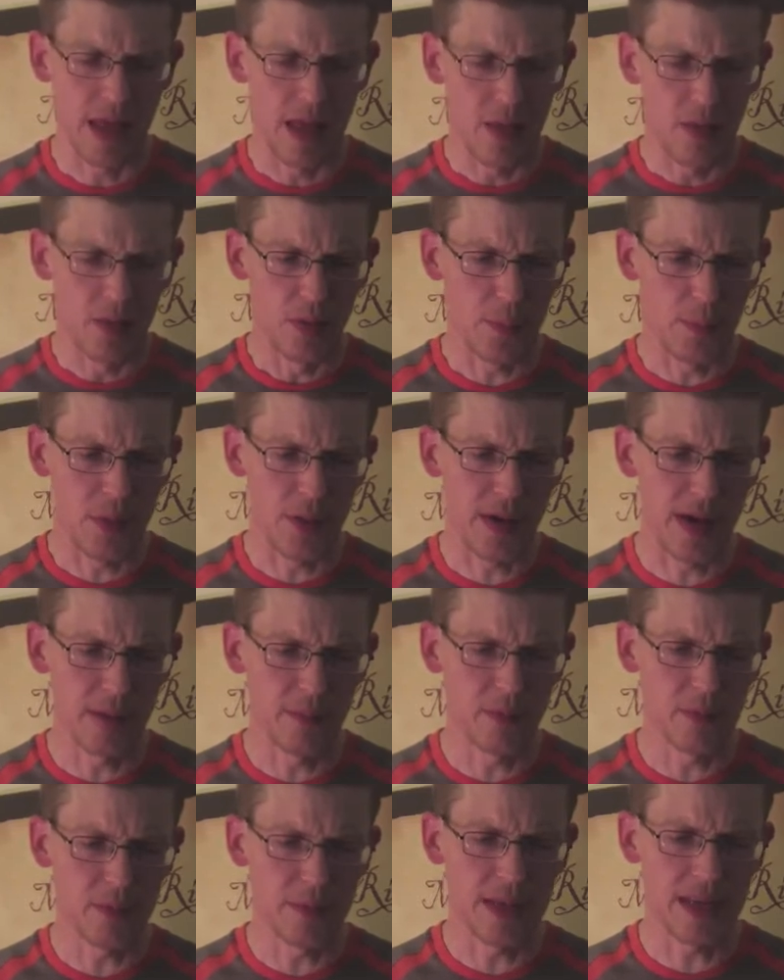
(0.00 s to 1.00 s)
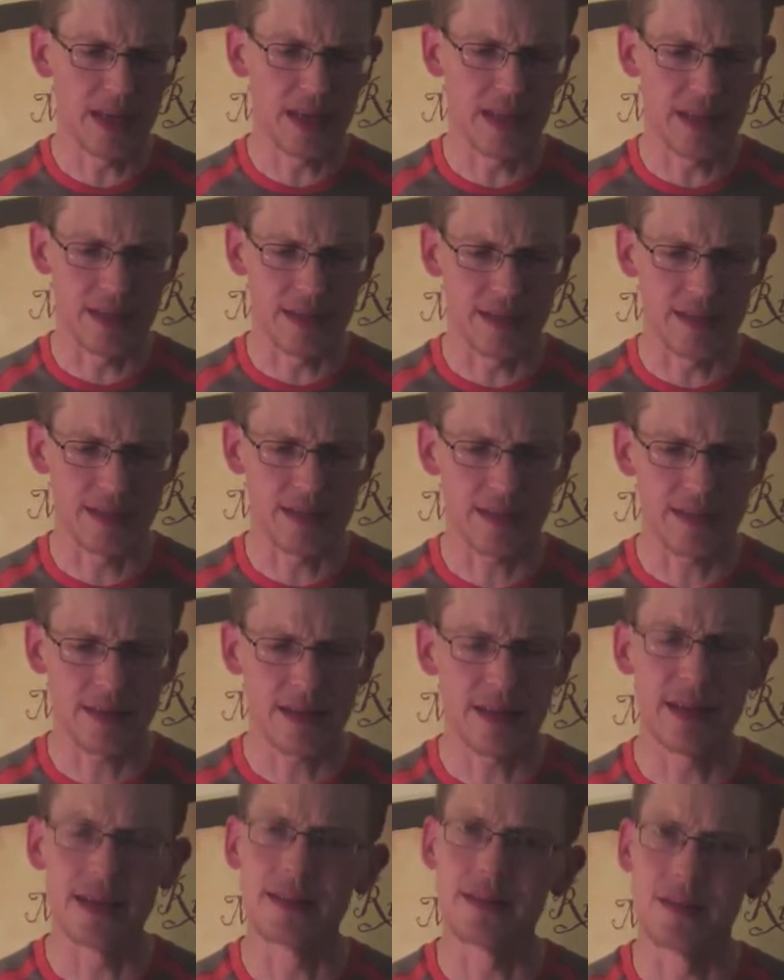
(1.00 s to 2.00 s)
The problem is,
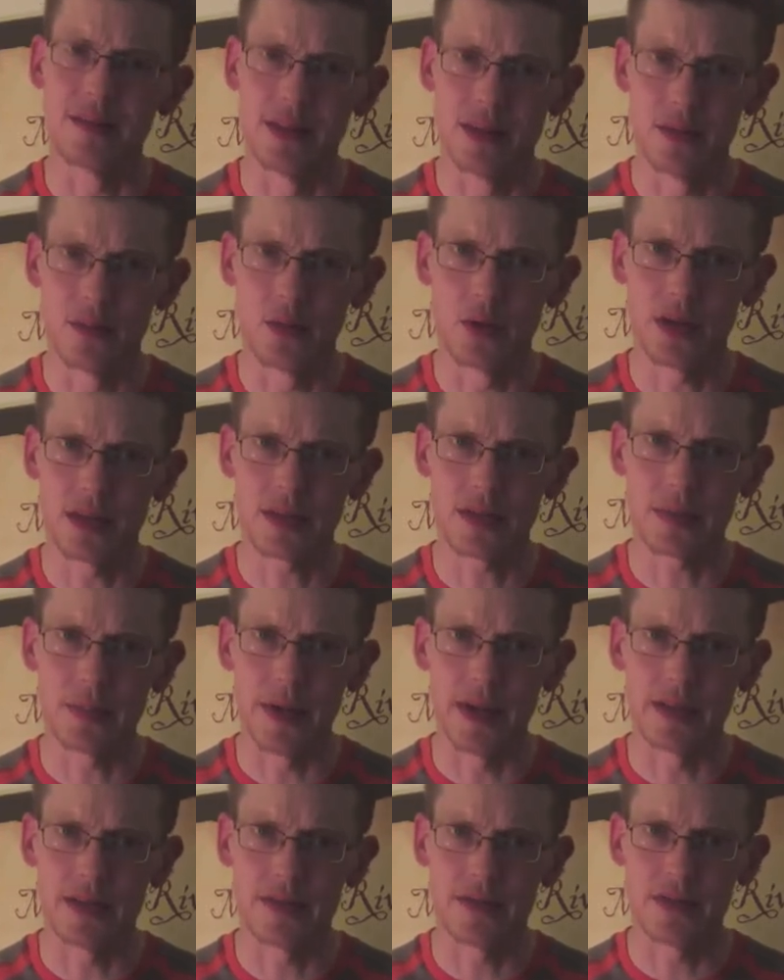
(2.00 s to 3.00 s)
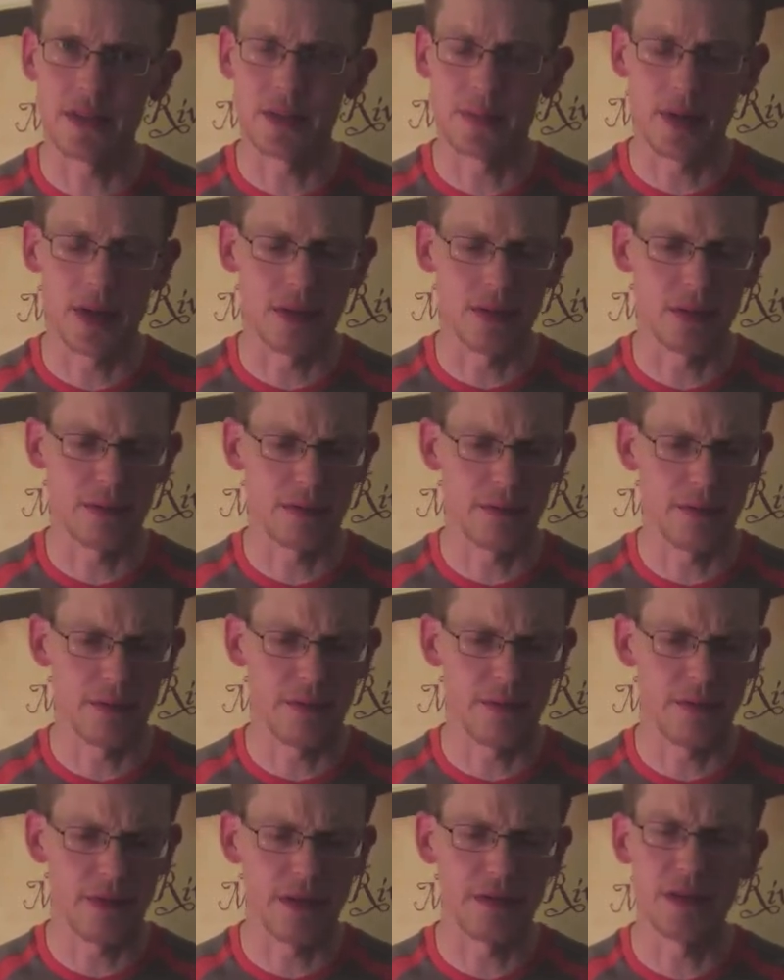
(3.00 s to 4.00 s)
it's a little more expensive. It's about
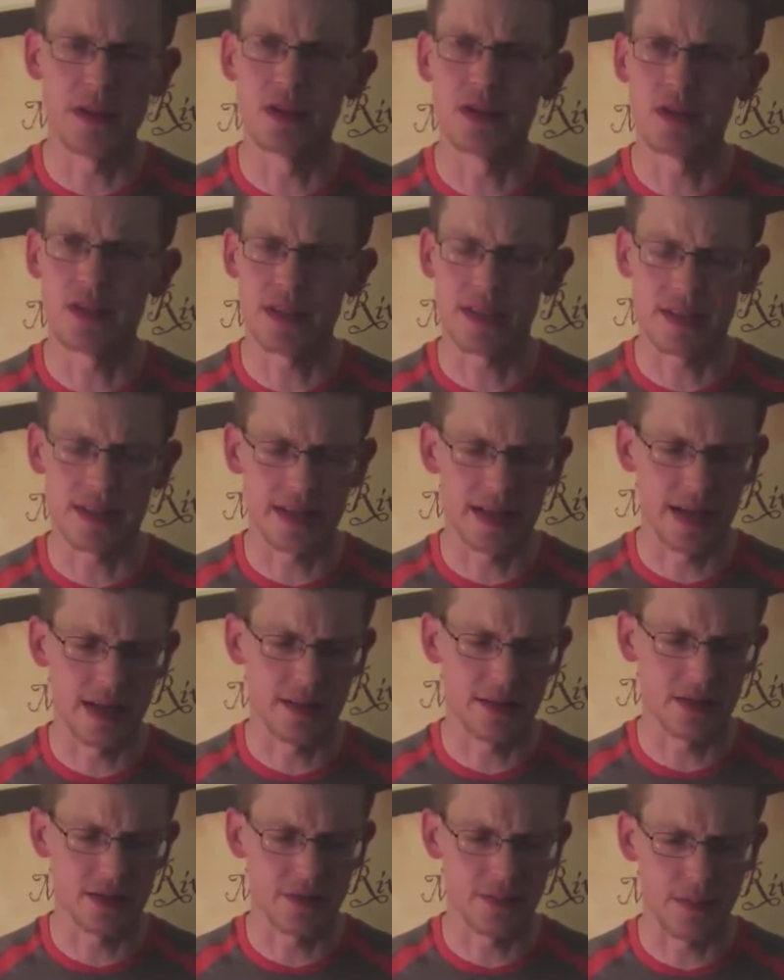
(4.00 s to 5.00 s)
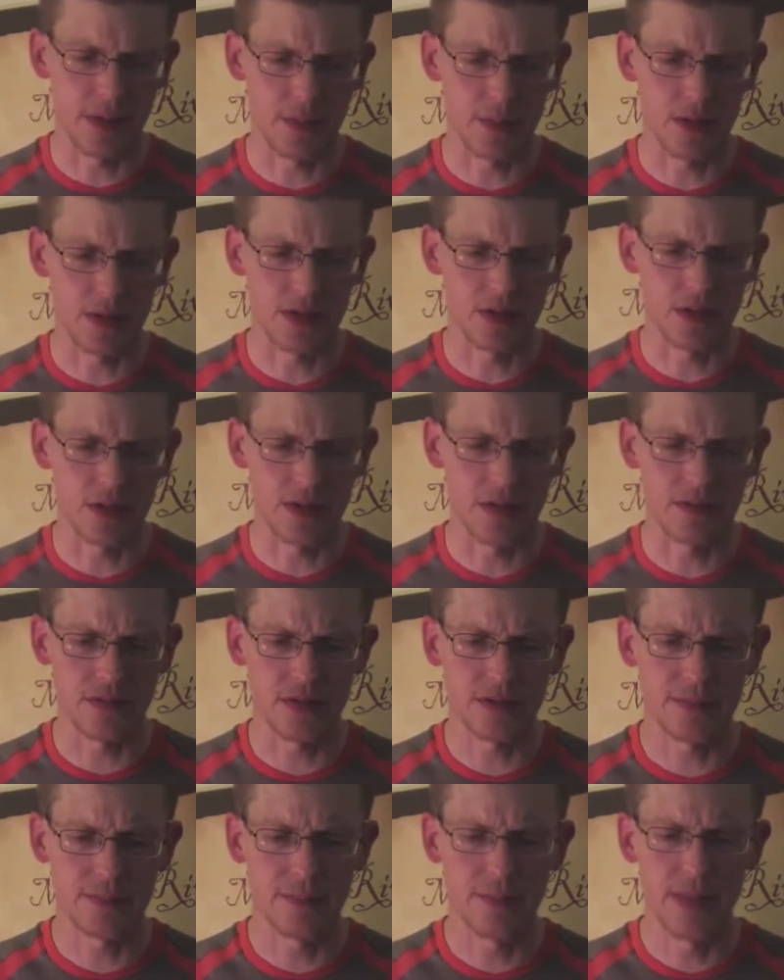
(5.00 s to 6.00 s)
$50 or $60 if memory serves.